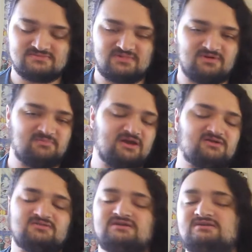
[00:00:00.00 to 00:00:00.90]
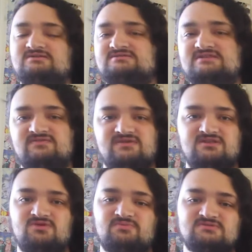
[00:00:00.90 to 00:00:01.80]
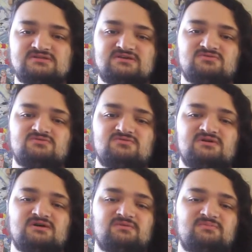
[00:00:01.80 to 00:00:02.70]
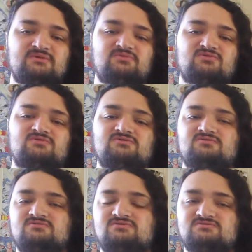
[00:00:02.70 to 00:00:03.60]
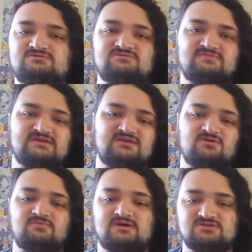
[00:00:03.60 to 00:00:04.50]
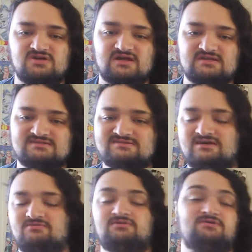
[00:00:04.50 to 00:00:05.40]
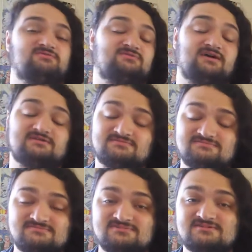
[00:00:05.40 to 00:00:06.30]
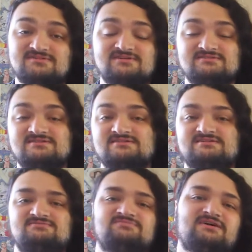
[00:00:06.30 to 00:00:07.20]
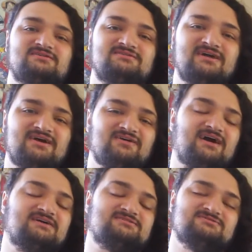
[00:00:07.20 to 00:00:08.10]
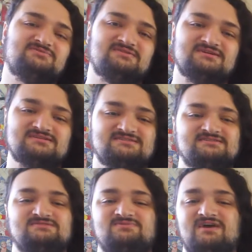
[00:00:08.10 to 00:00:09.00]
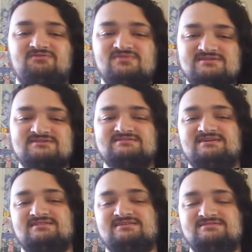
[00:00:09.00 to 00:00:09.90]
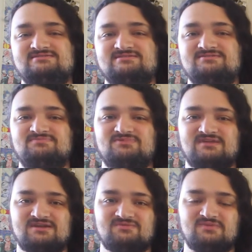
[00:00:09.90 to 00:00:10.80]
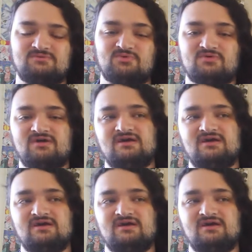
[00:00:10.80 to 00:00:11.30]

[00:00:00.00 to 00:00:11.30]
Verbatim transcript: Apparently, 72% of the people used to be killed by dragons. I don't know if that statistics any better now. I assume it is since we have witches like these two protecting people.